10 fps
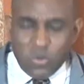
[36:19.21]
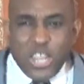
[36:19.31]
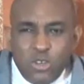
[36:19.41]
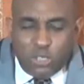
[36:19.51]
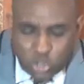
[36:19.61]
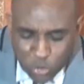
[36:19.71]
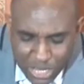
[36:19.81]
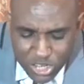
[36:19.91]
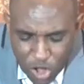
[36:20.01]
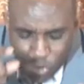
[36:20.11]
But when you
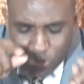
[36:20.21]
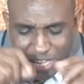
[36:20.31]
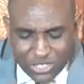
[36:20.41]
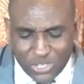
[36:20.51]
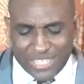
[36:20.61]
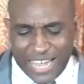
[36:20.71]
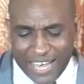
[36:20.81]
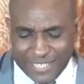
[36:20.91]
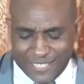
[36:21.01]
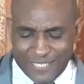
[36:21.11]
drill down into the
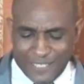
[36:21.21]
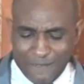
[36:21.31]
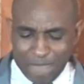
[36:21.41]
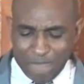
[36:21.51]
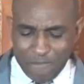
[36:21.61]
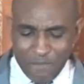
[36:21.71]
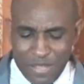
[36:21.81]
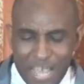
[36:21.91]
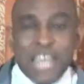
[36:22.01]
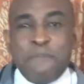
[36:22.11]
text,
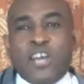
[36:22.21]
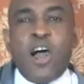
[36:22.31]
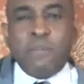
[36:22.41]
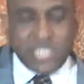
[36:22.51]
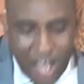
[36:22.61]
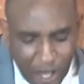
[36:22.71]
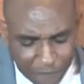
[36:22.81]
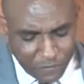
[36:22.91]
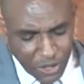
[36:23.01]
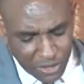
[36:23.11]
it becomes
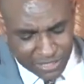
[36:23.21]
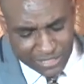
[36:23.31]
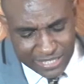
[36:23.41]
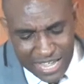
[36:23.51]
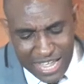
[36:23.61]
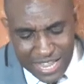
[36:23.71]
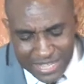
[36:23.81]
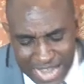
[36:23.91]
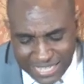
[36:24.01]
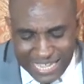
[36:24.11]
obvious
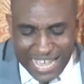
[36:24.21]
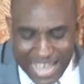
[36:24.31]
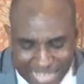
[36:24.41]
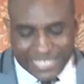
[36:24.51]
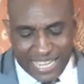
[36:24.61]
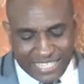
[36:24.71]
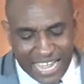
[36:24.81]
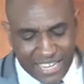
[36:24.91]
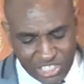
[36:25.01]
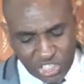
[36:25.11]
that his
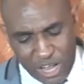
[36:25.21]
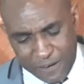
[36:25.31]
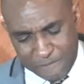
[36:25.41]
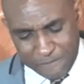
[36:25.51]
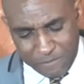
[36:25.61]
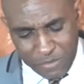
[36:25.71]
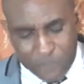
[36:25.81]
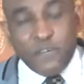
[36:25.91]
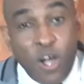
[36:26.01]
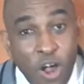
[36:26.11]
intention
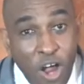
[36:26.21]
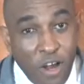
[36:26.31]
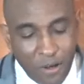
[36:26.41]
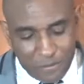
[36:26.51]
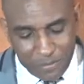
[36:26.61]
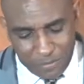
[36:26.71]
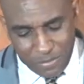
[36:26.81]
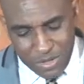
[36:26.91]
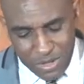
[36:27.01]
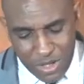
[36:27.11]
for her
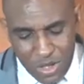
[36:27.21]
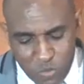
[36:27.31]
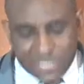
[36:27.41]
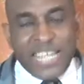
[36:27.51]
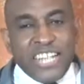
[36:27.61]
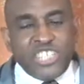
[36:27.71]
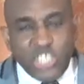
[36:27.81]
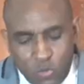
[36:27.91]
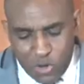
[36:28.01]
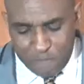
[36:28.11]
was
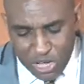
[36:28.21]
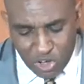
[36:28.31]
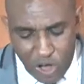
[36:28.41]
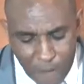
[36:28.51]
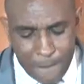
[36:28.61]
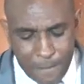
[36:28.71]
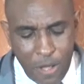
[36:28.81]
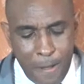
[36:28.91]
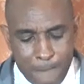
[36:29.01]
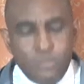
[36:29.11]
that she would
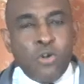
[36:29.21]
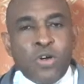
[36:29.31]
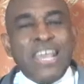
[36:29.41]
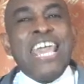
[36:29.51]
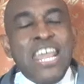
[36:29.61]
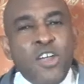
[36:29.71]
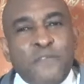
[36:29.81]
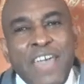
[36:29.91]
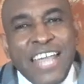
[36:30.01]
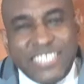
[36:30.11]
become more
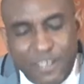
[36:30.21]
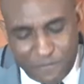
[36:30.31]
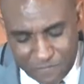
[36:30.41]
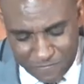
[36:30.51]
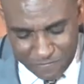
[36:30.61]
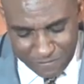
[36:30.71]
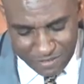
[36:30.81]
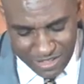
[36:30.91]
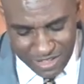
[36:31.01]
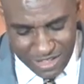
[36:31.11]
innovative
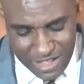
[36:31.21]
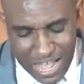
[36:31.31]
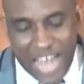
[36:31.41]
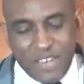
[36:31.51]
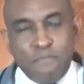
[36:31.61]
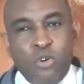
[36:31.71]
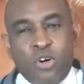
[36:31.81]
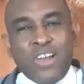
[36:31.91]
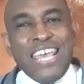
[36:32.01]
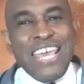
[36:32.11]
and
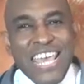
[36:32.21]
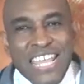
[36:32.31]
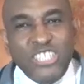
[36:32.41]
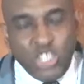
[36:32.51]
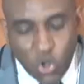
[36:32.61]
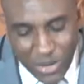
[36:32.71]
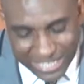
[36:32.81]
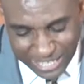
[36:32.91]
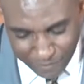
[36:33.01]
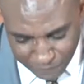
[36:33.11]
more
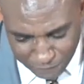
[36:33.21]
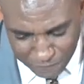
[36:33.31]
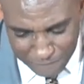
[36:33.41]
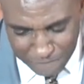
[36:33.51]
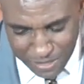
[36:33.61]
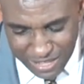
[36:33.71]
intuitive